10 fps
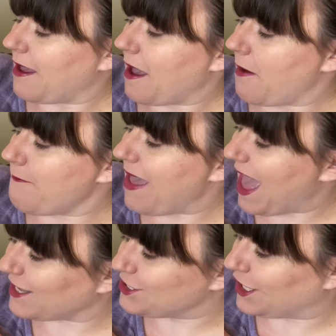
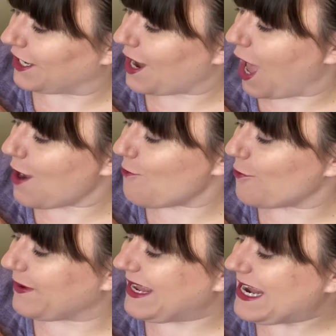Imagine, I
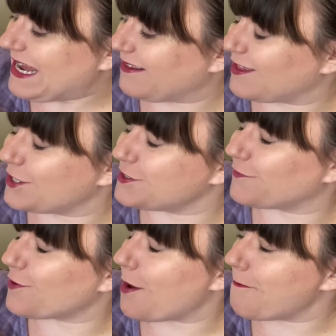won't be eating lunch
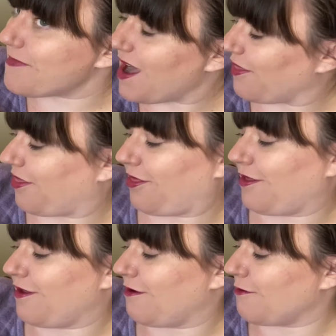for a month,
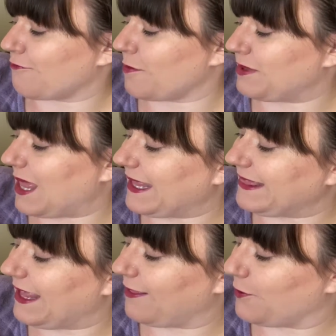replied
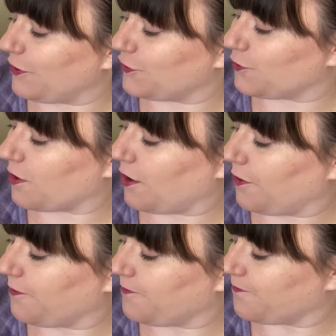Lailah with a
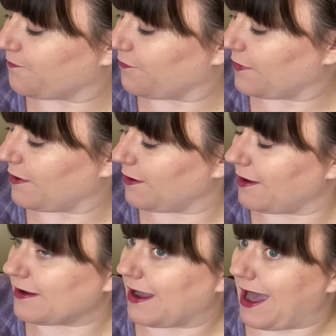twirl.
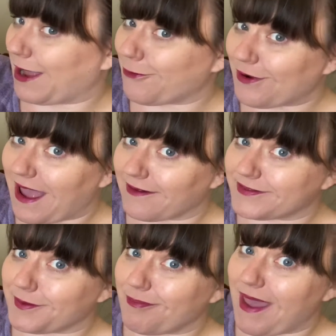I won't have
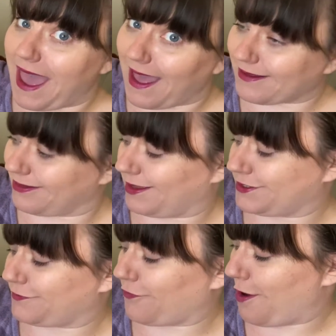to pack
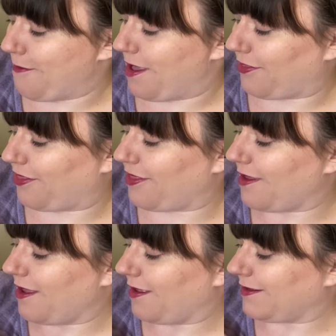lunch for a month,
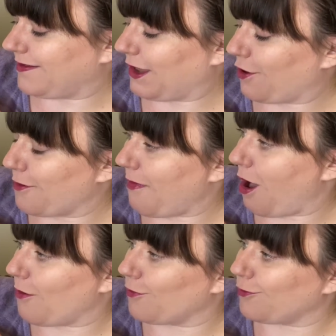said her
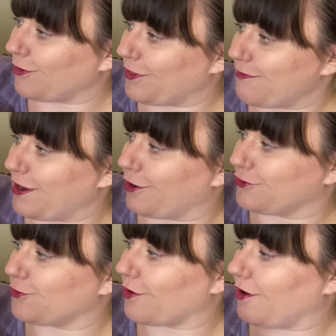mom with a bigger
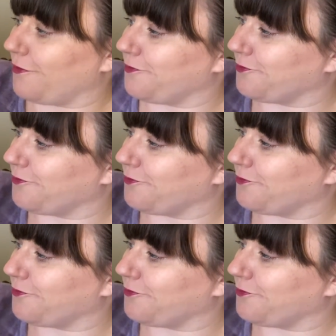twirl.